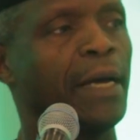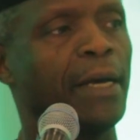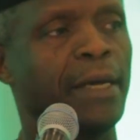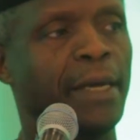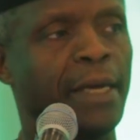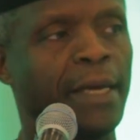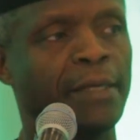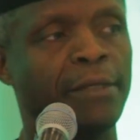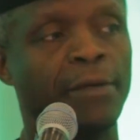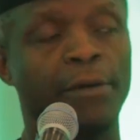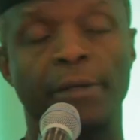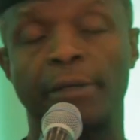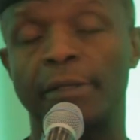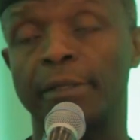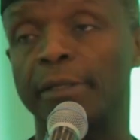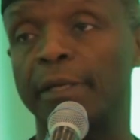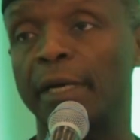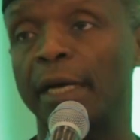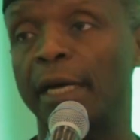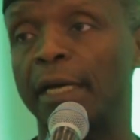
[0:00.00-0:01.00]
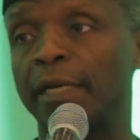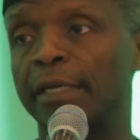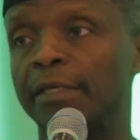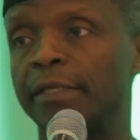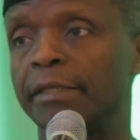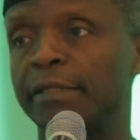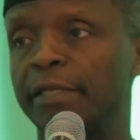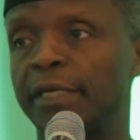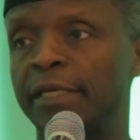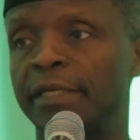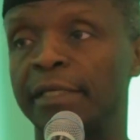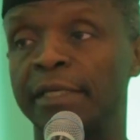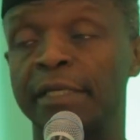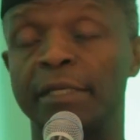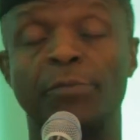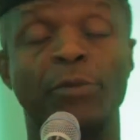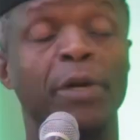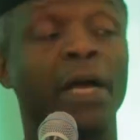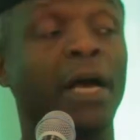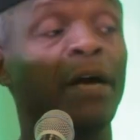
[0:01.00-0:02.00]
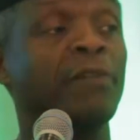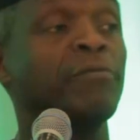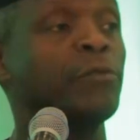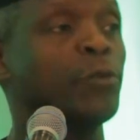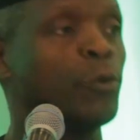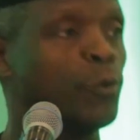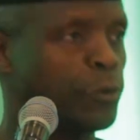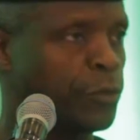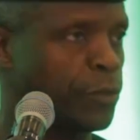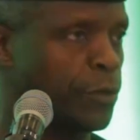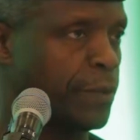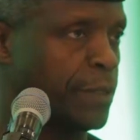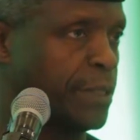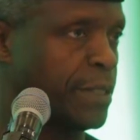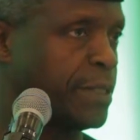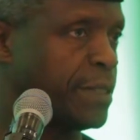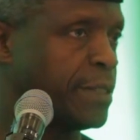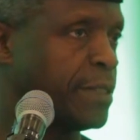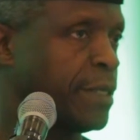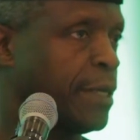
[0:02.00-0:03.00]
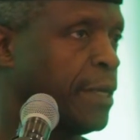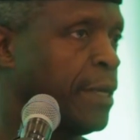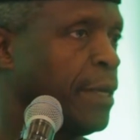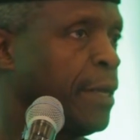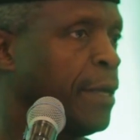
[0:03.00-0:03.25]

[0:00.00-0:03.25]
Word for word: head on, and indeed we have no choice,